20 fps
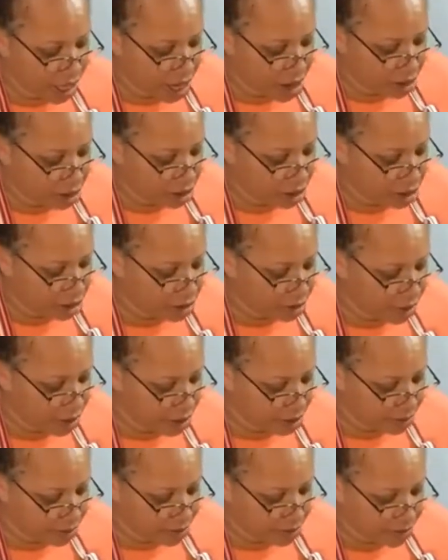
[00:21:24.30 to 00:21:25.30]
a little bit,
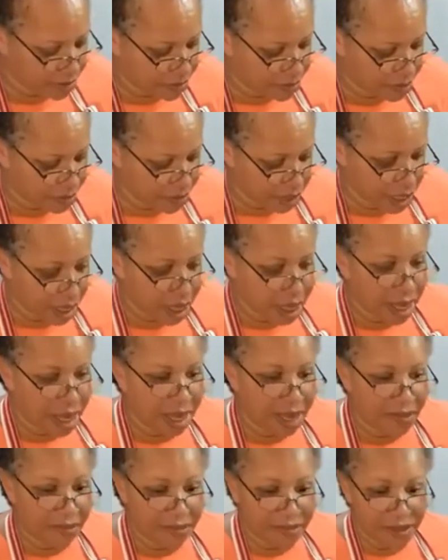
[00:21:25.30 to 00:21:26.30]
and
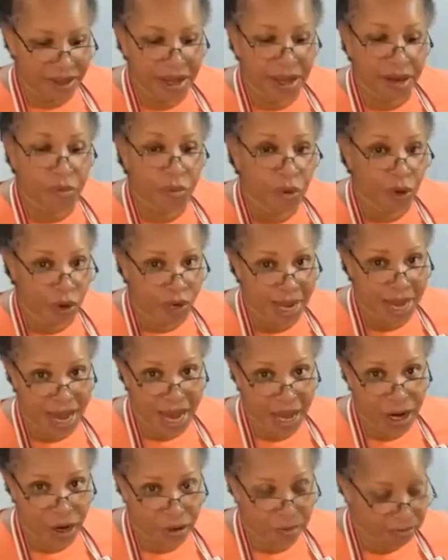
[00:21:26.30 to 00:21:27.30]
then we're gonna add our
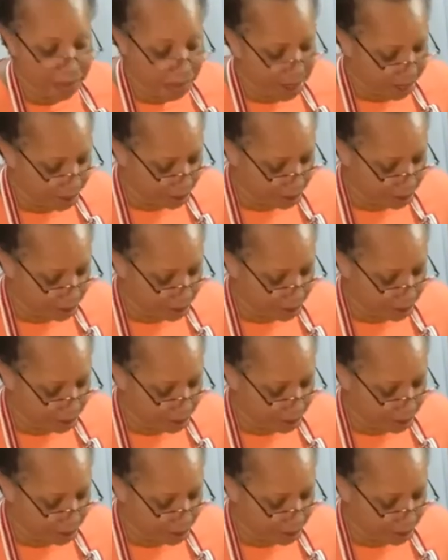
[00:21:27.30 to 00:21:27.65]
meat.